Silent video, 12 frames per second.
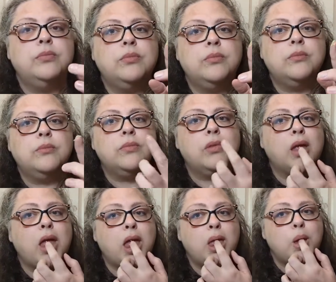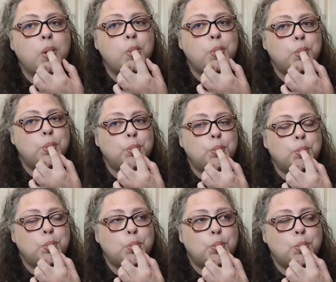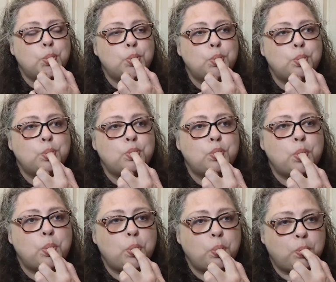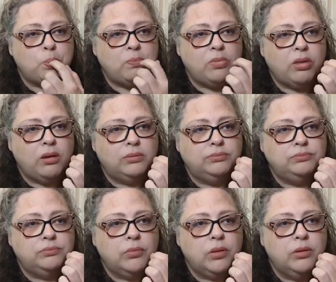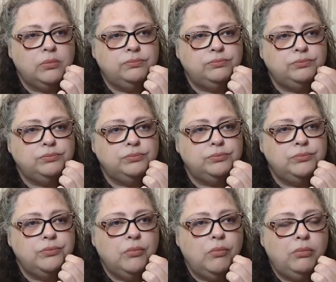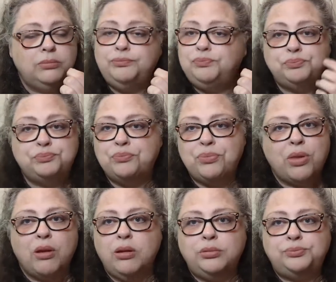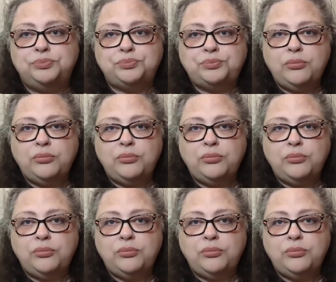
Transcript: Nothing is said.